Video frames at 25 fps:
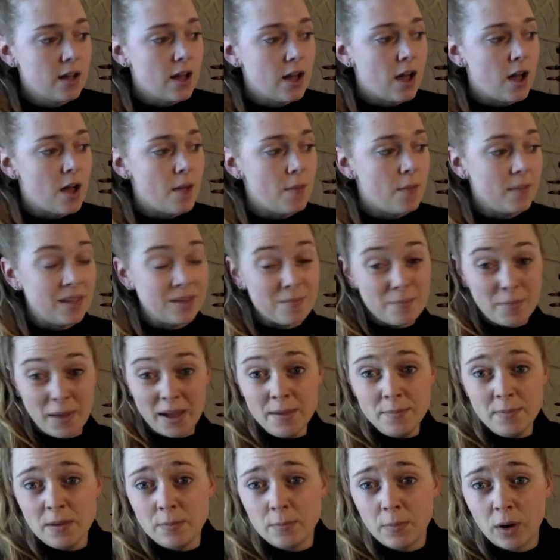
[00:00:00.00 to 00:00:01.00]
It
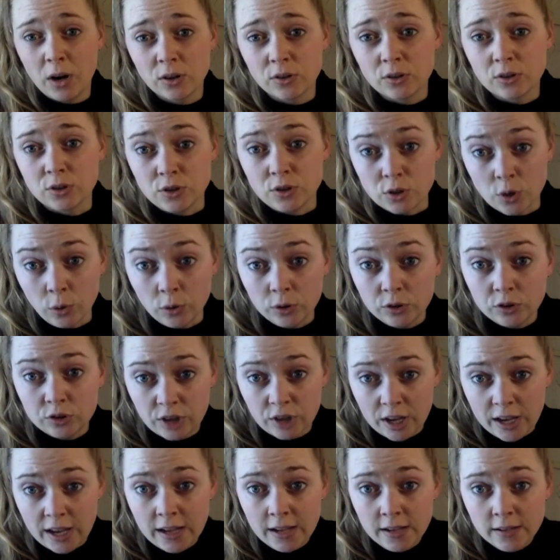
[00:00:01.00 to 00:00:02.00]
might be marked
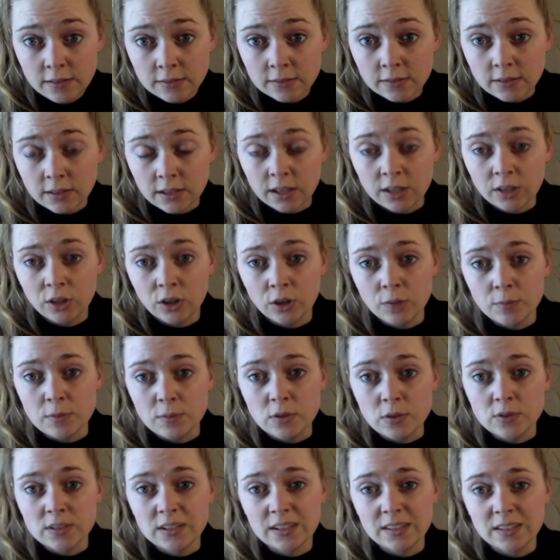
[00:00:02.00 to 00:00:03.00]
dolce in your
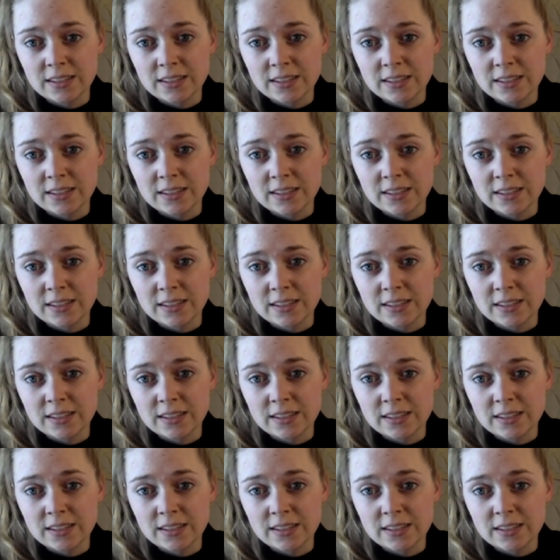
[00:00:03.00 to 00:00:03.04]
music.